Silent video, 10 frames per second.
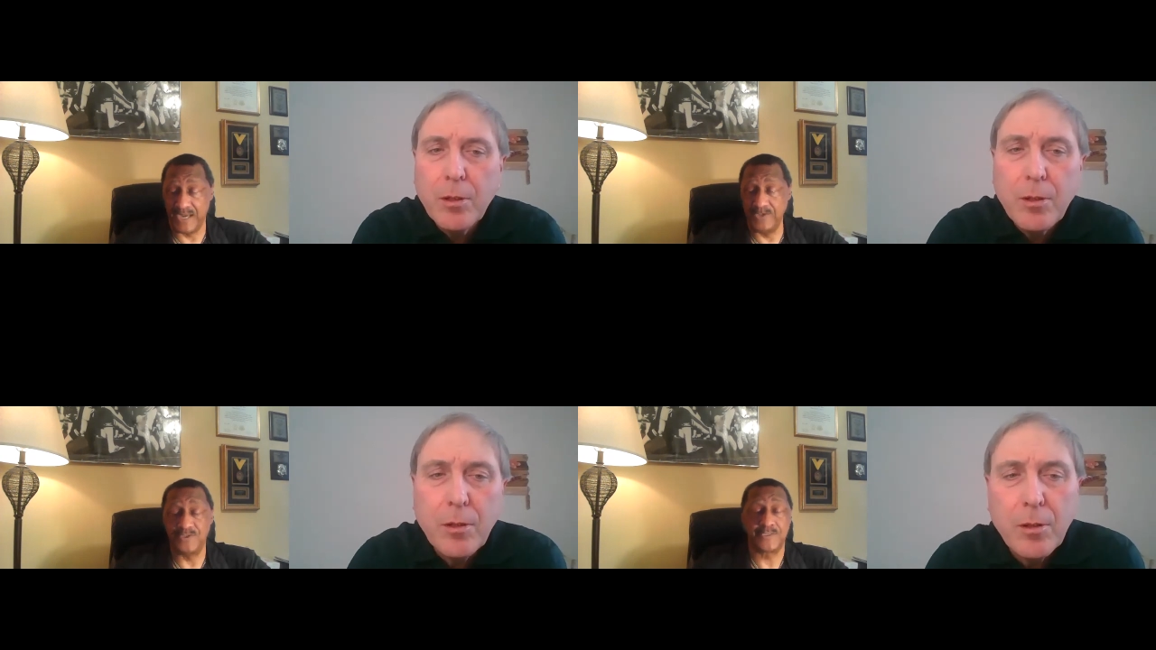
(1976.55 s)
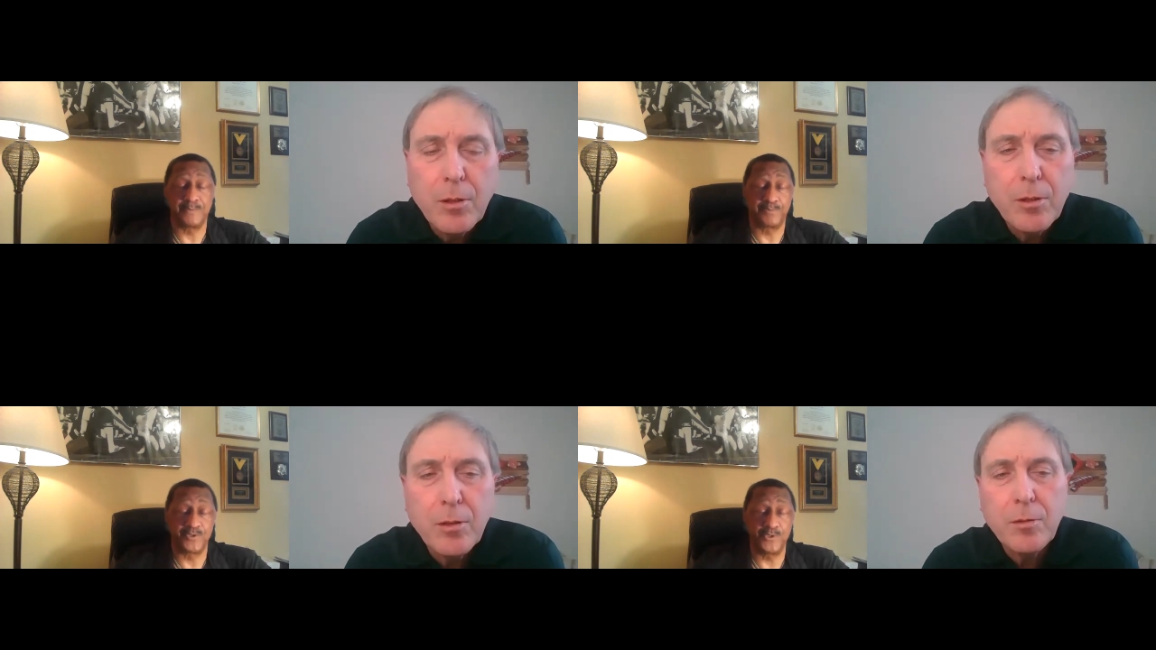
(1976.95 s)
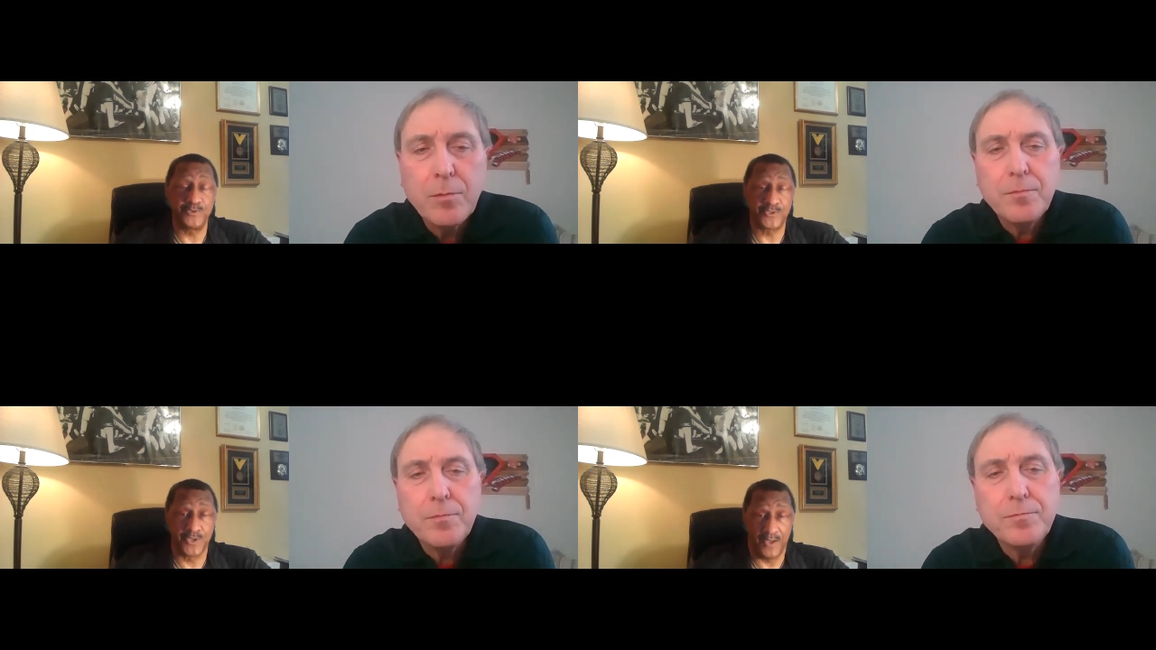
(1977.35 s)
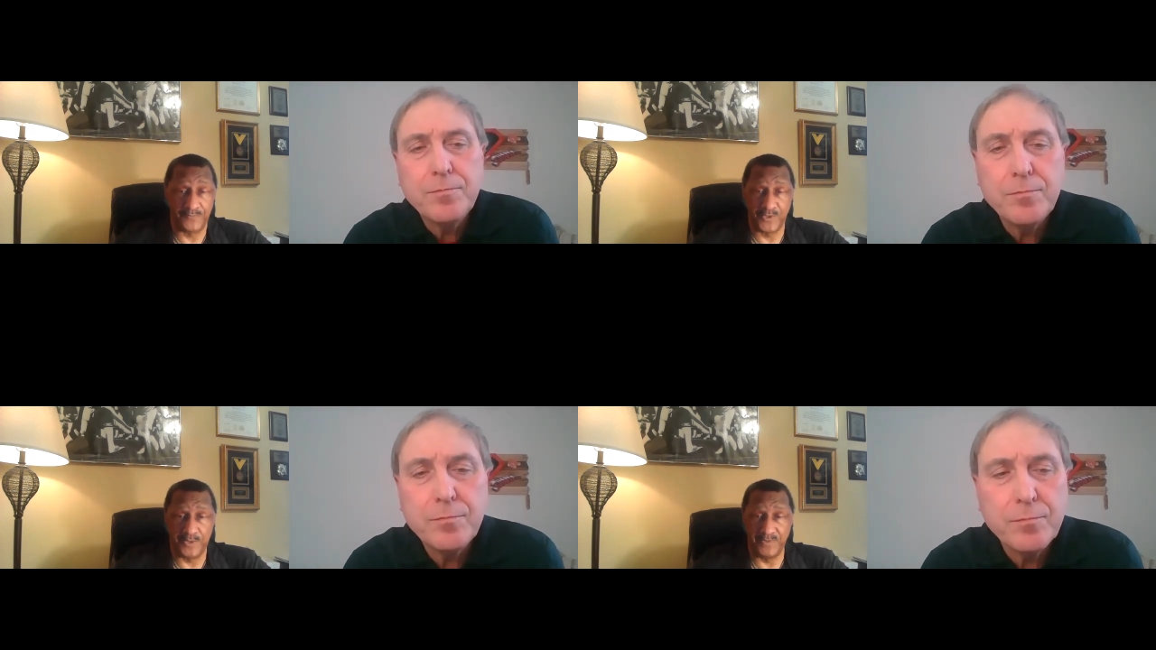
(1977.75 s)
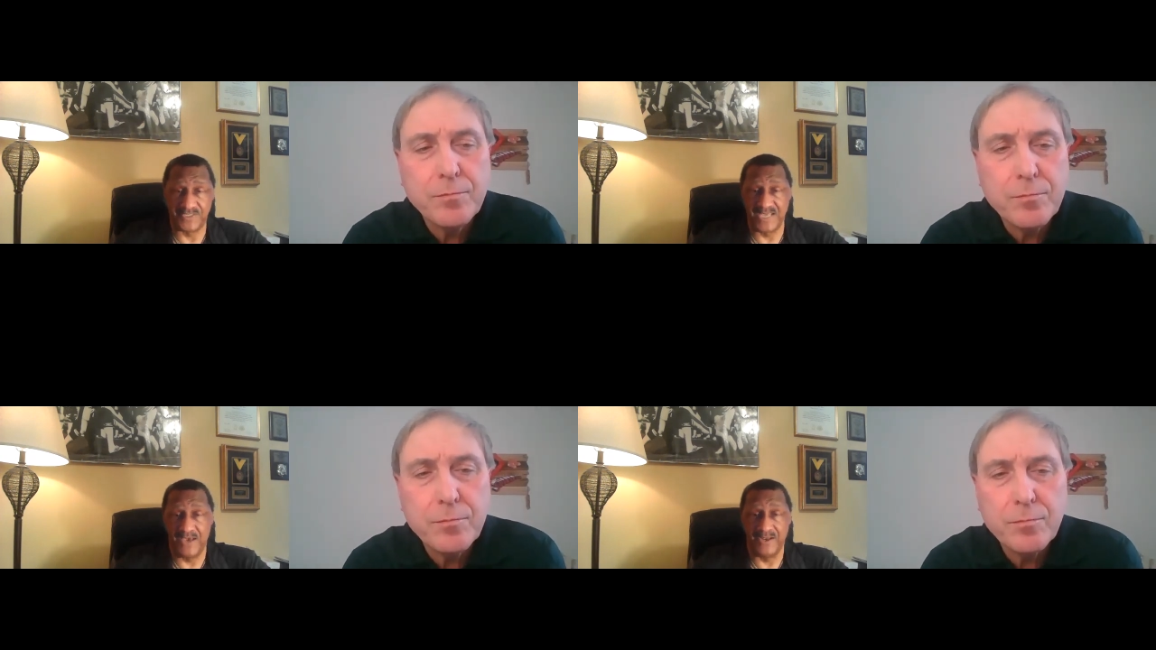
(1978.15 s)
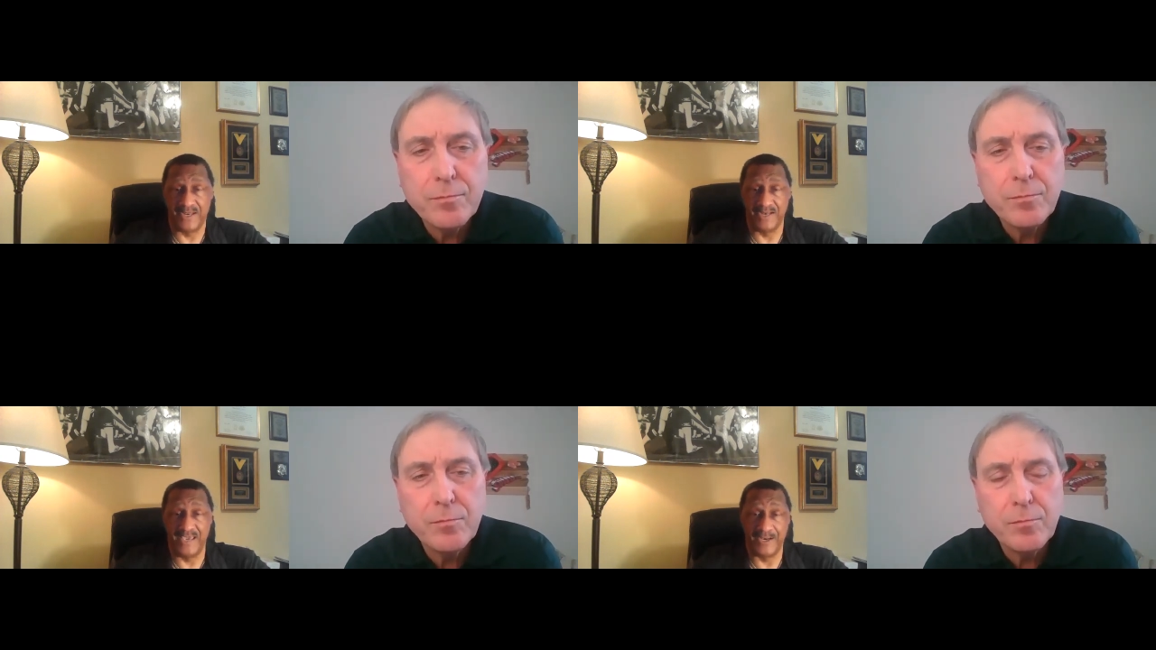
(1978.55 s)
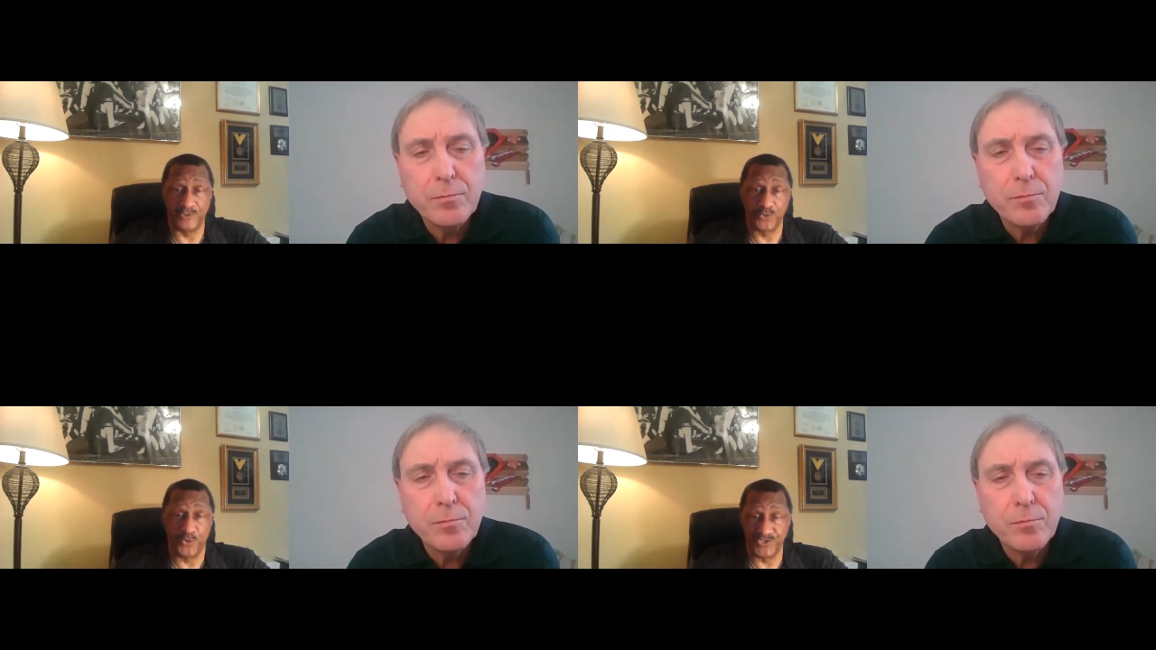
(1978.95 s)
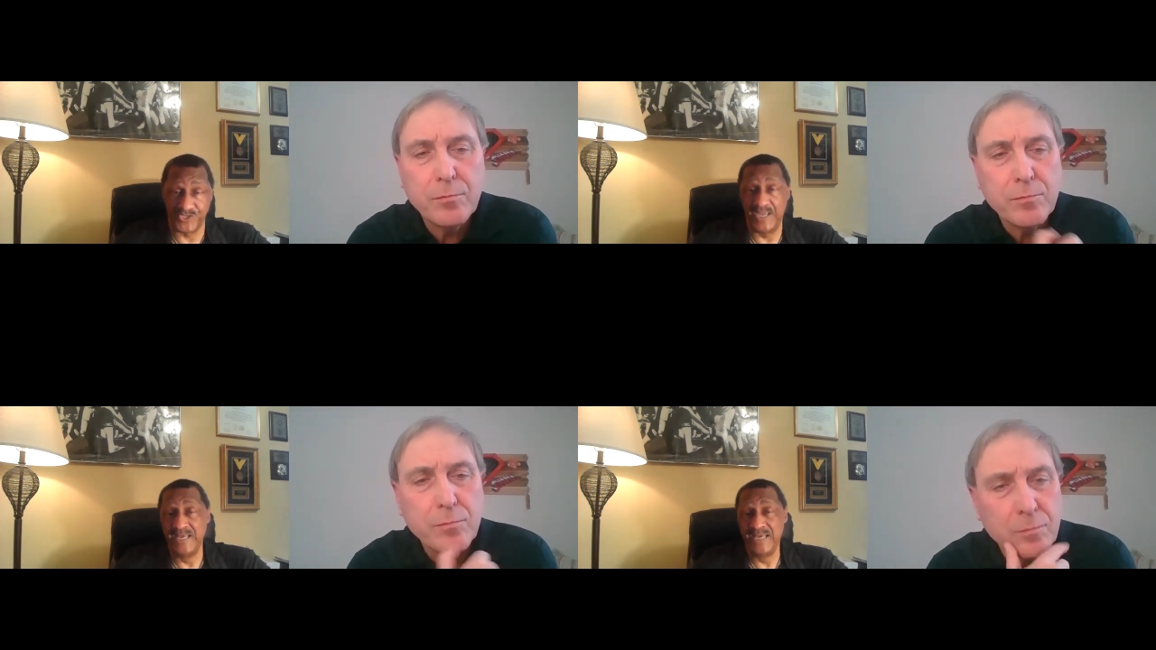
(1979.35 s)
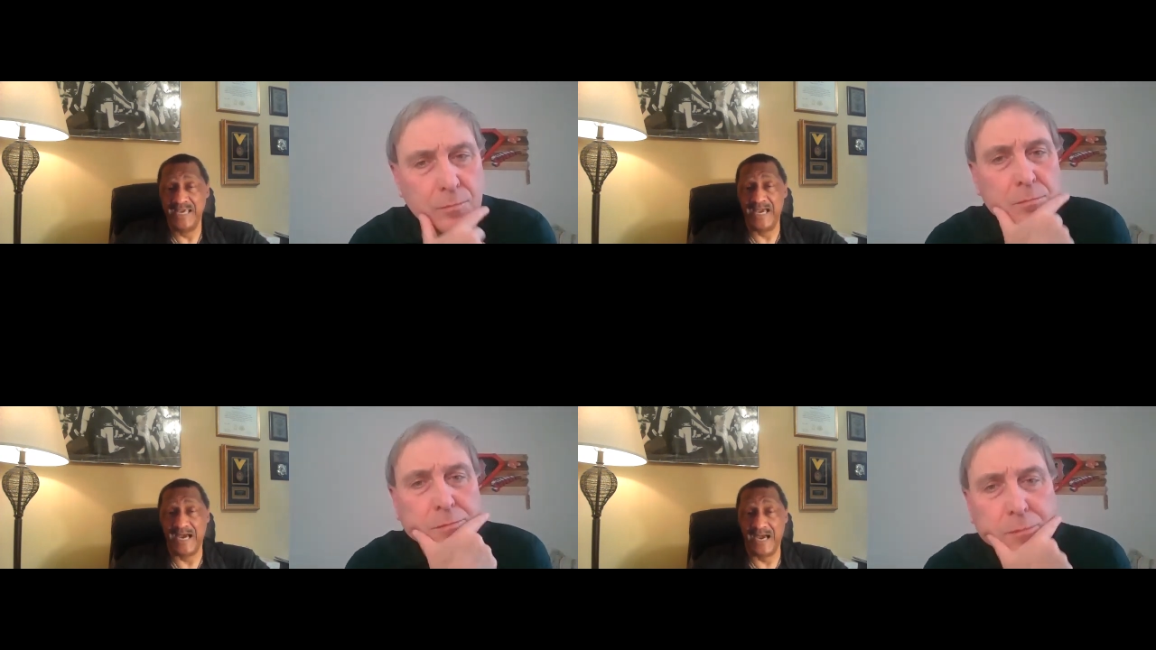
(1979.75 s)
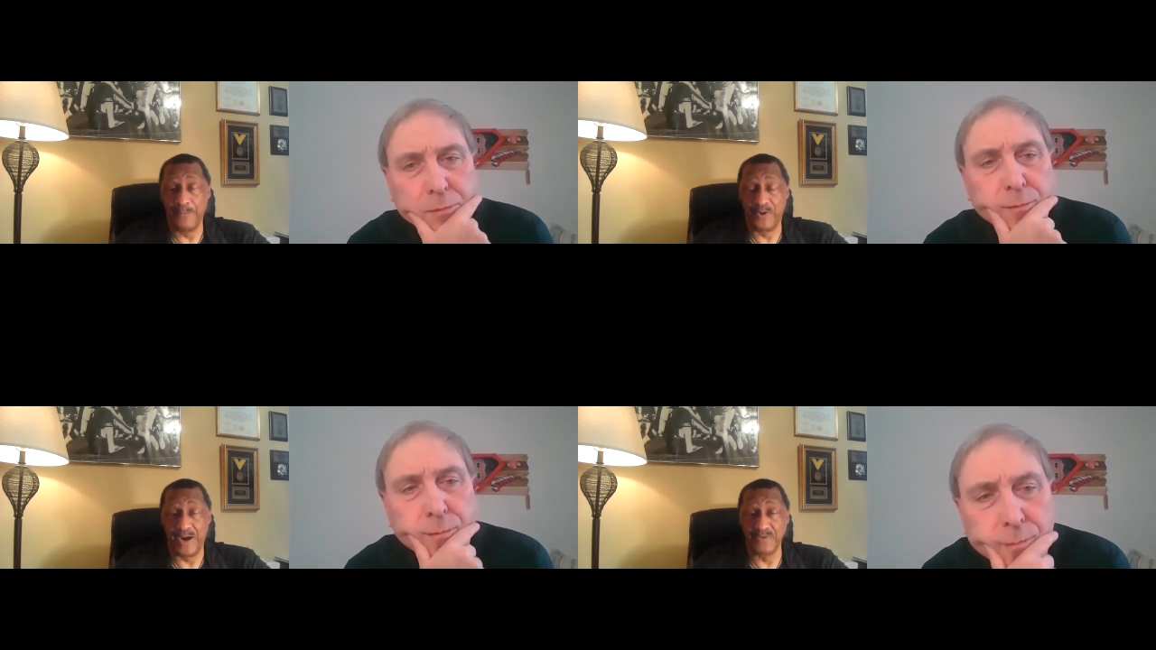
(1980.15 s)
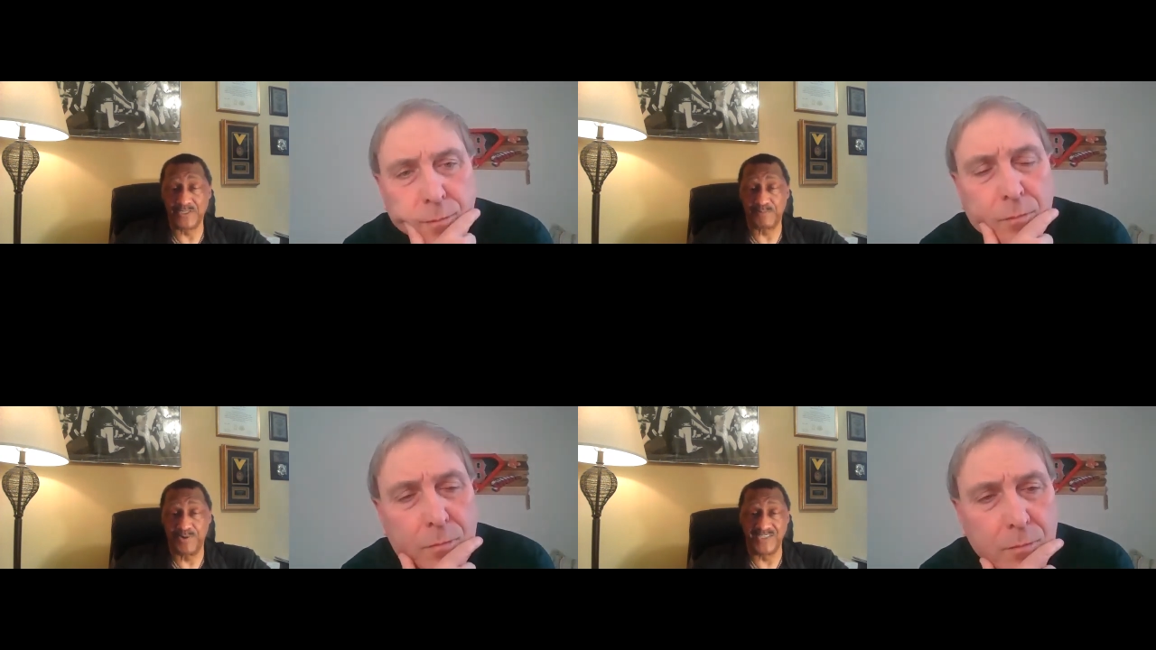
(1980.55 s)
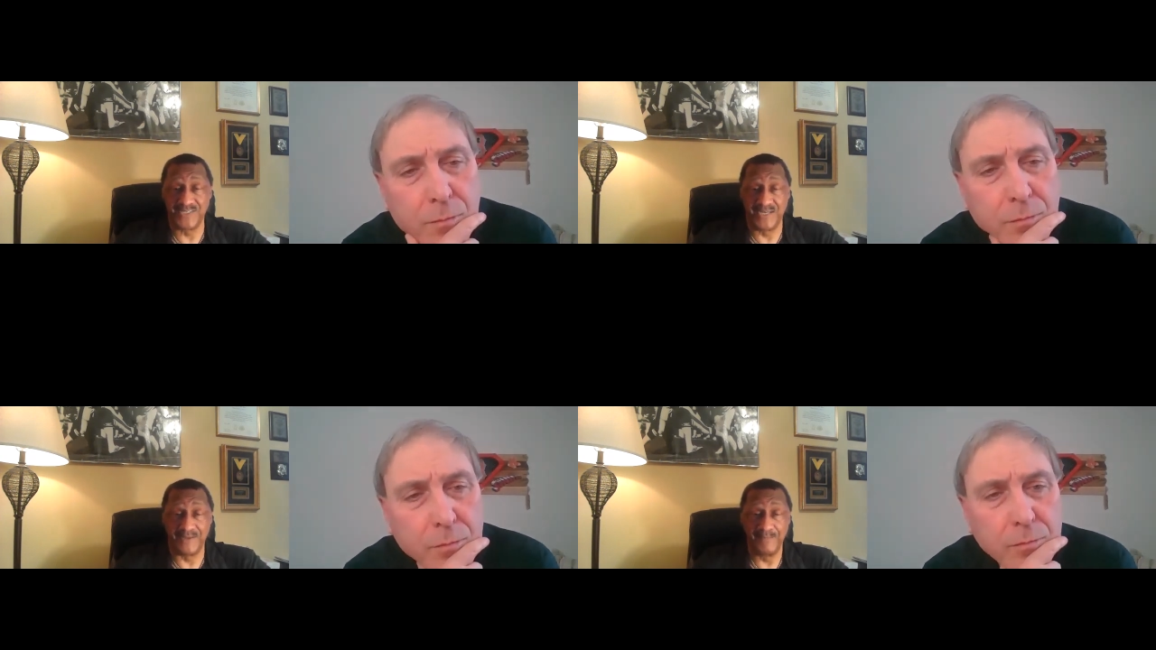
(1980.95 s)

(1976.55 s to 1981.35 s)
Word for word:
Speaker 1: I used to produce golf tournaments down in Atlanta, Georgia, mm-hmm. uh, where I was president